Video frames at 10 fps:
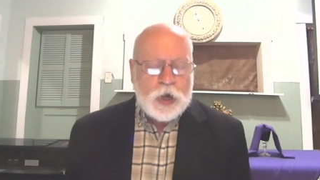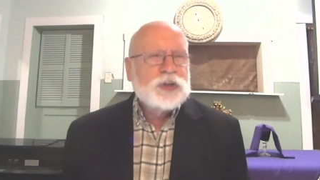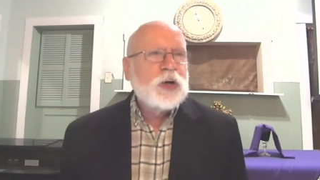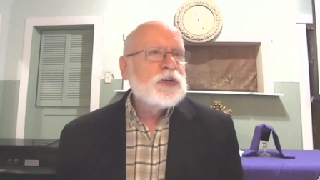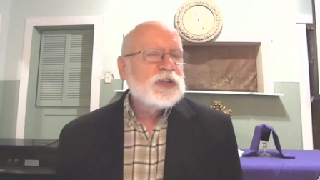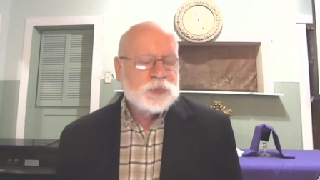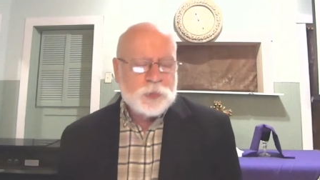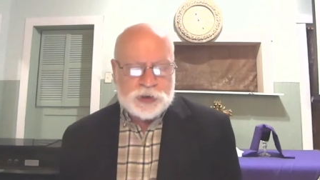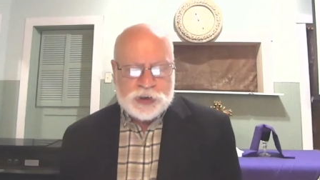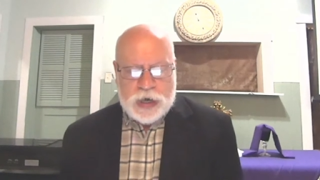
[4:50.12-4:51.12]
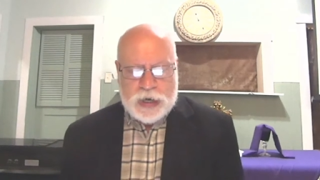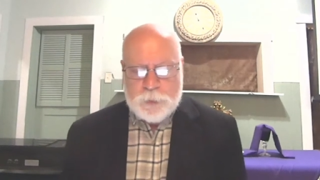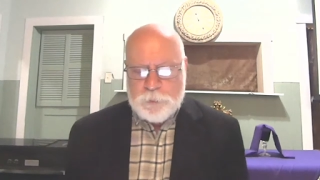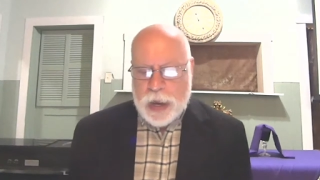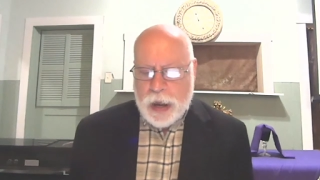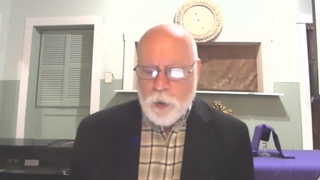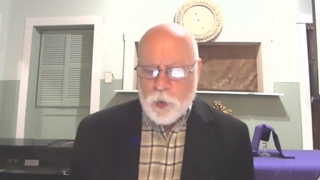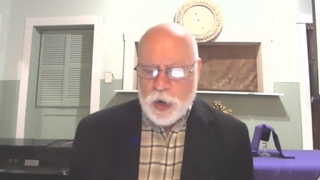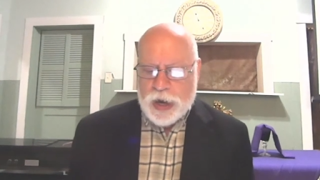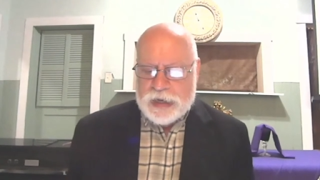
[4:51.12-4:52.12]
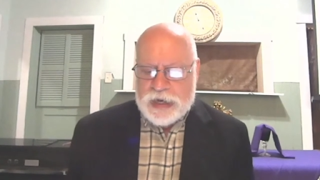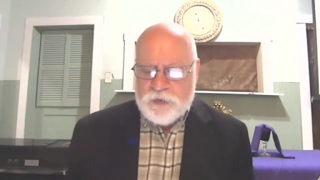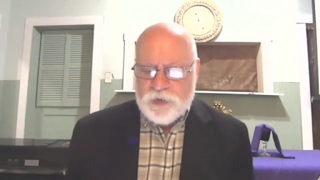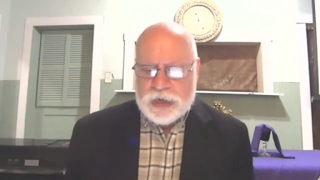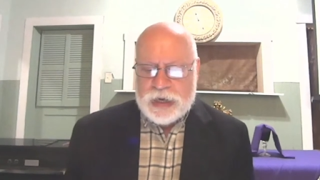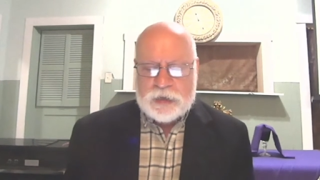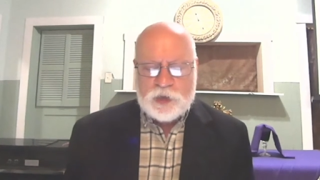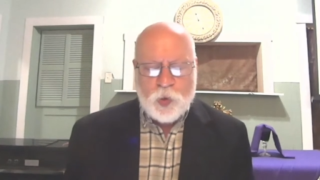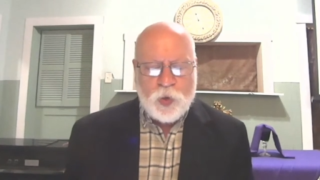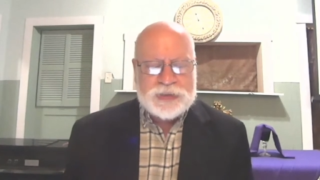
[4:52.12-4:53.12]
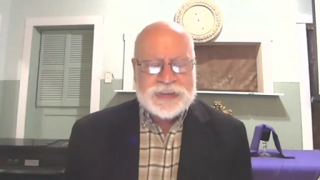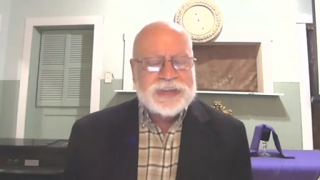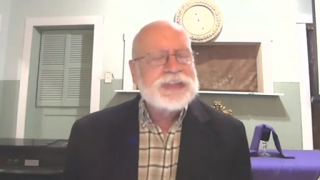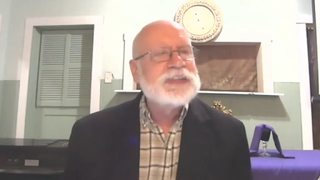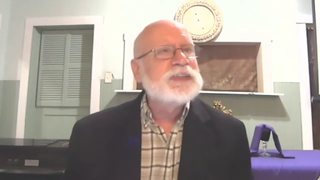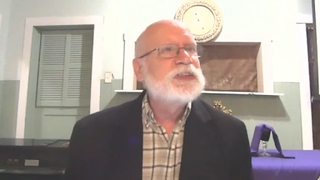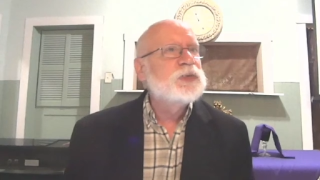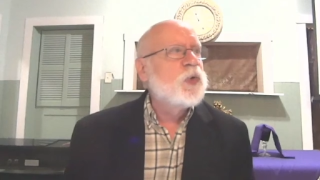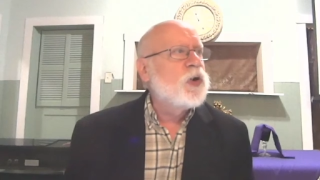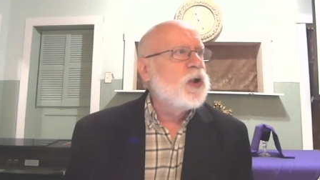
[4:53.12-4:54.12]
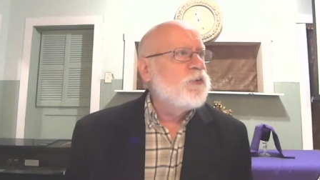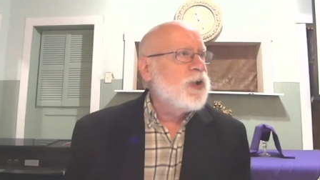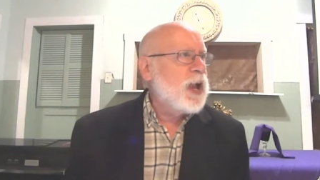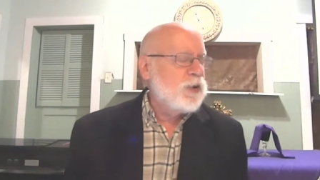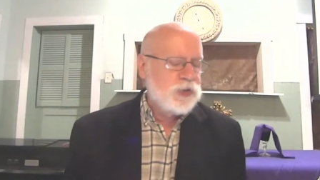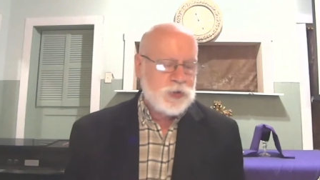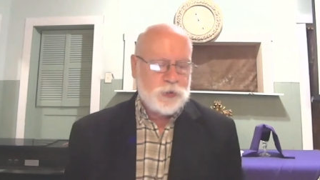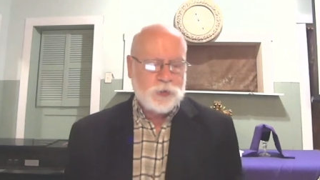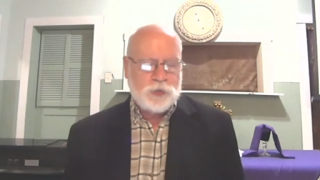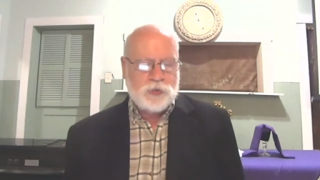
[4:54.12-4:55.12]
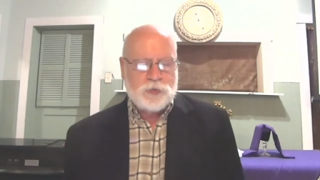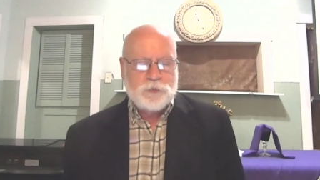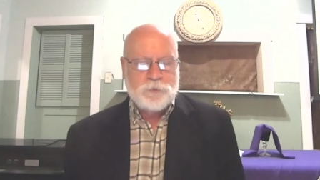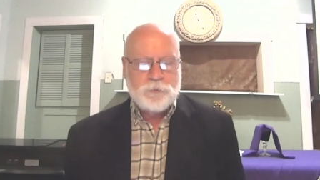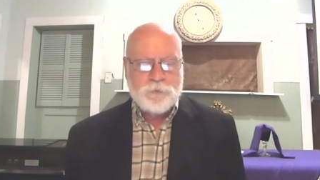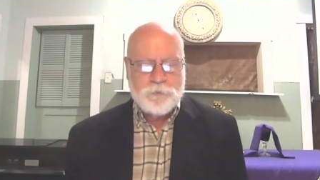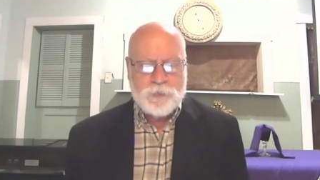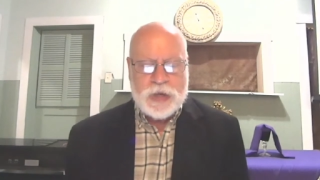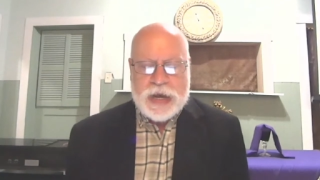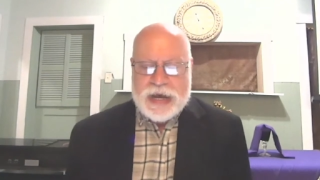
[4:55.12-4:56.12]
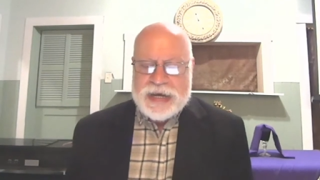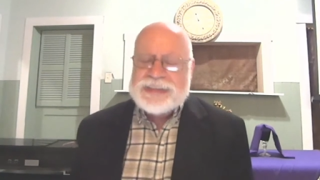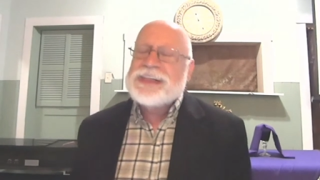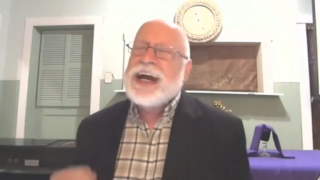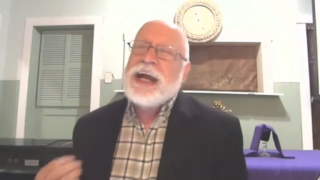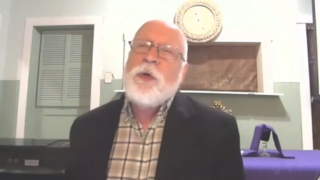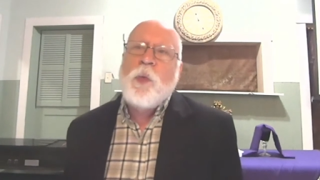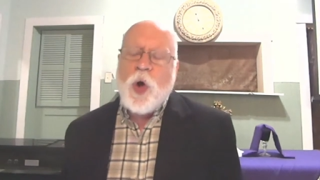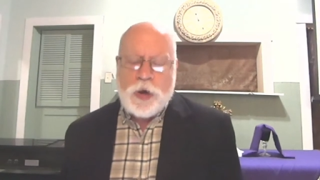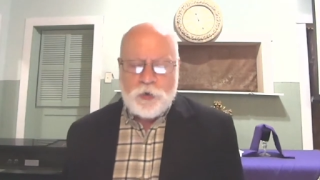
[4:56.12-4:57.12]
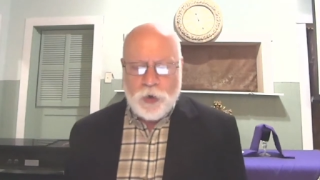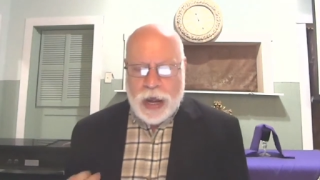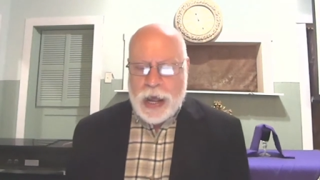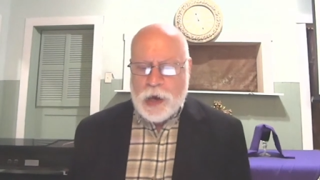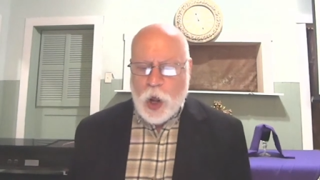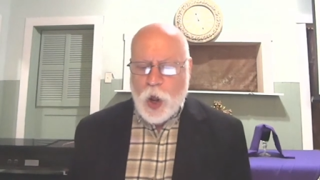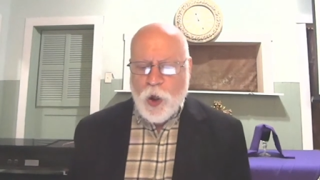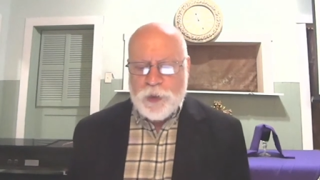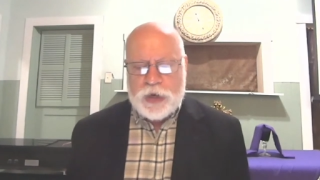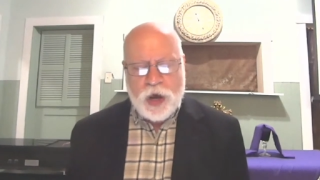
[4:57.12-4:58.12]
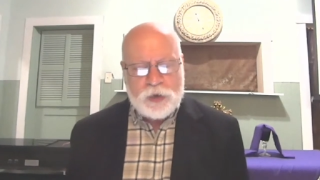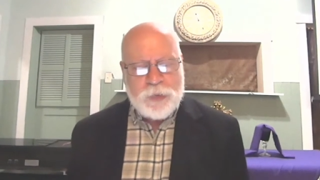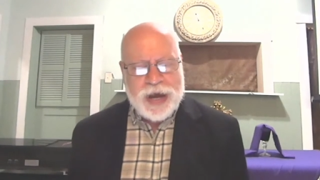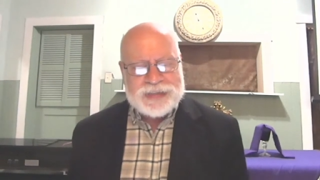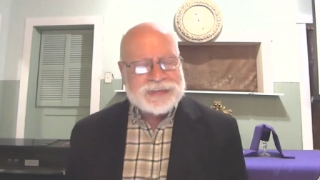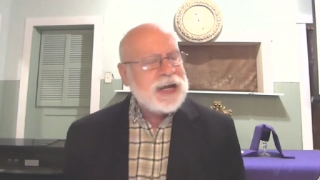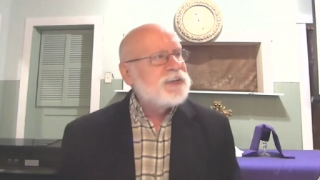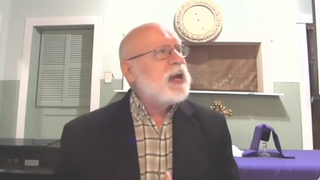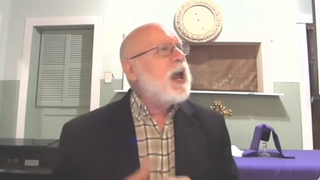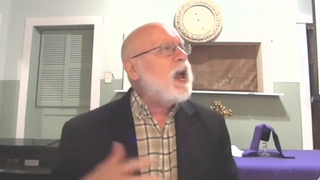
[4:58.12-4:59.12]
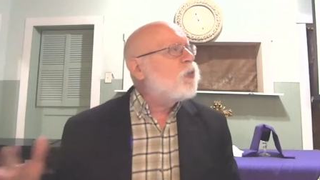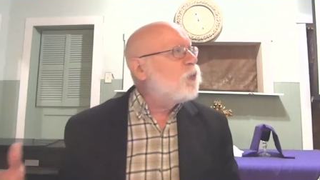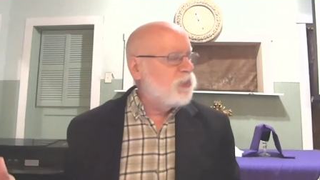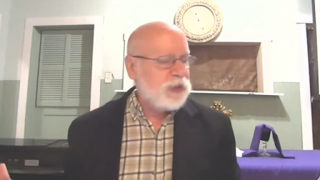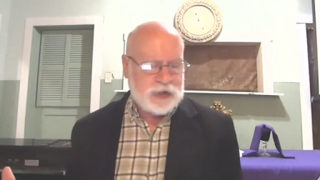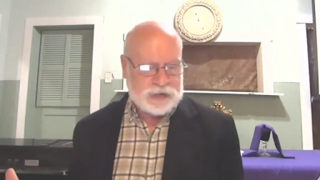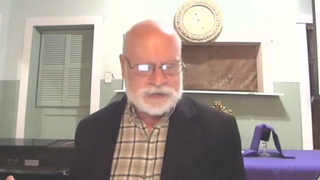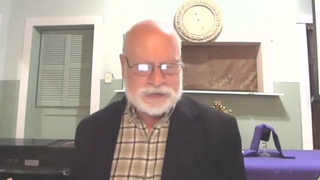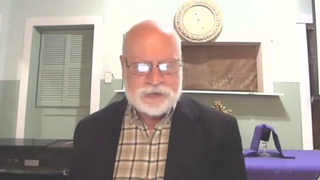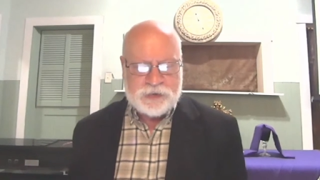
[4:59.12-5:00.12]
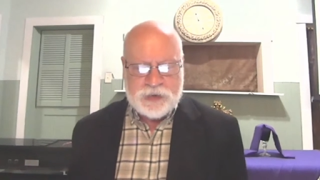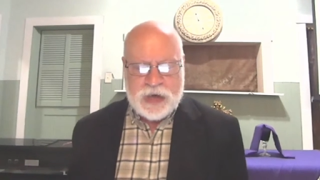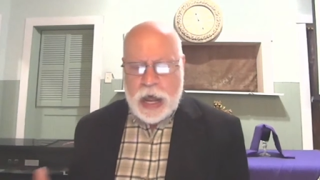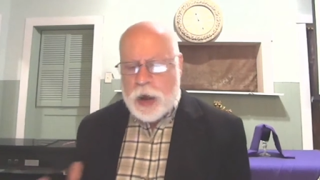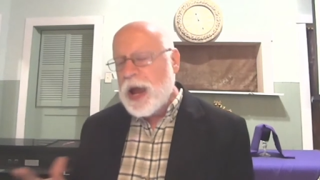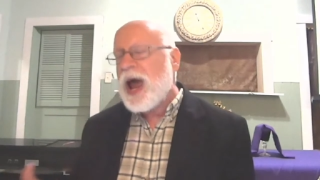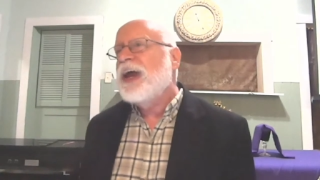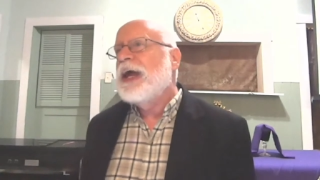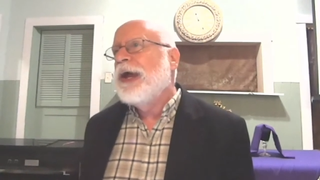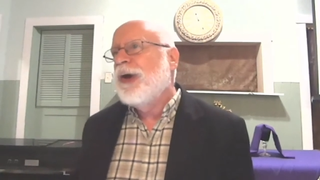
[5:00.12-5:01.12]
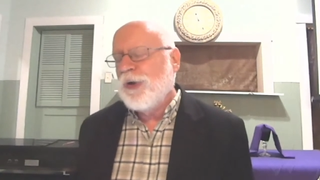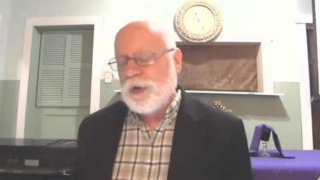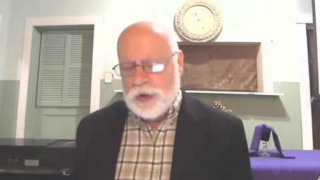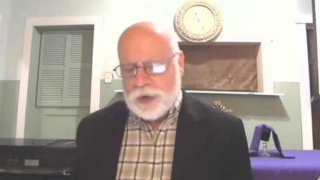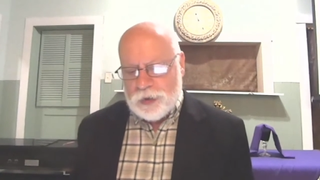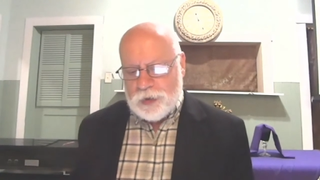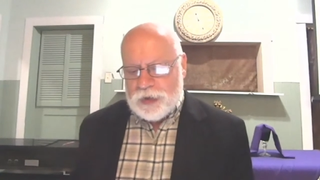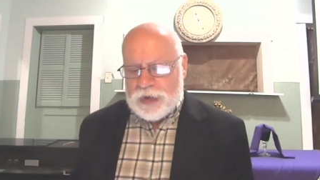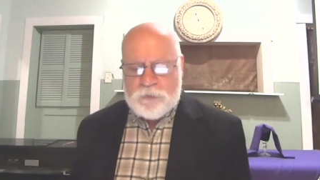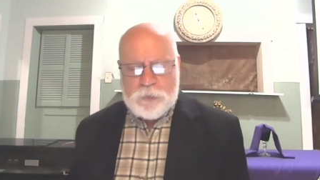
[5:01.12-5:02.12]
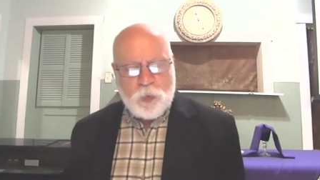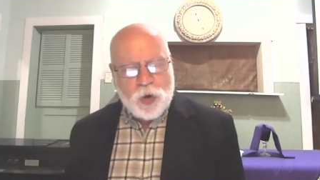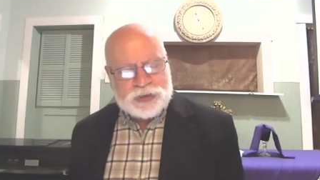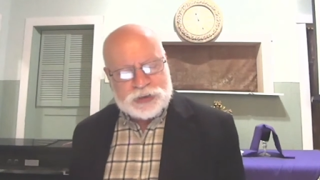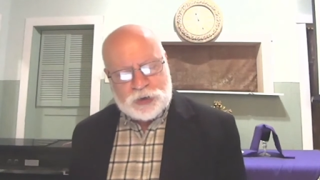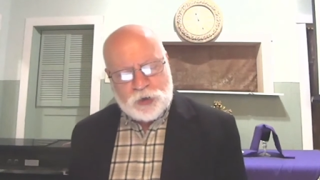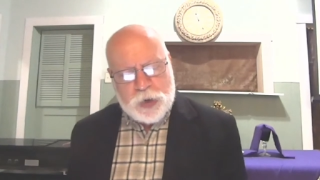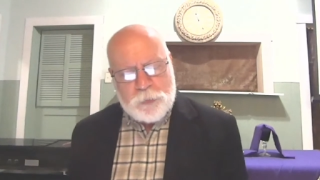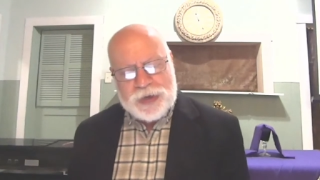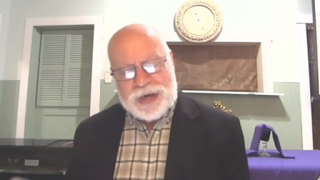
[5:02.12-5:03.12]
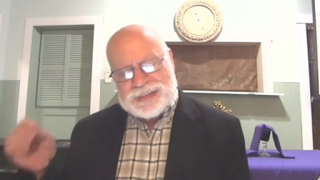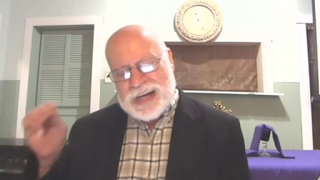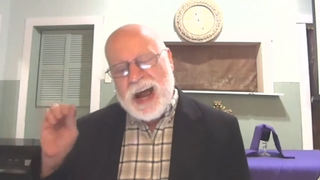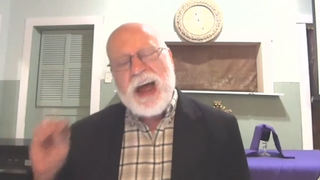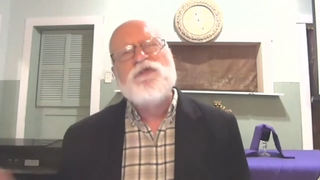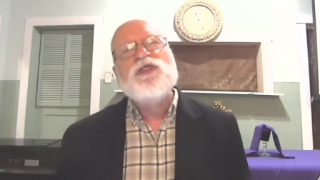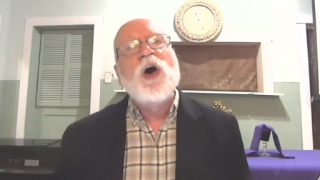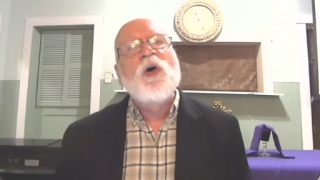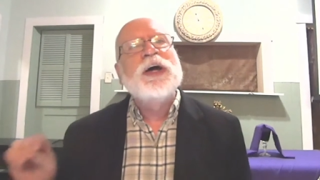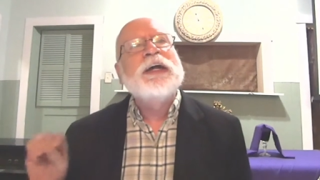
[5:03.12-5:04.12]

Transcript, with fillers: churches which empower and even endorse this sort of attitude. Is it any wonder at all the young man said, To heck with this? I'm out of here. Give me what's due me because I have no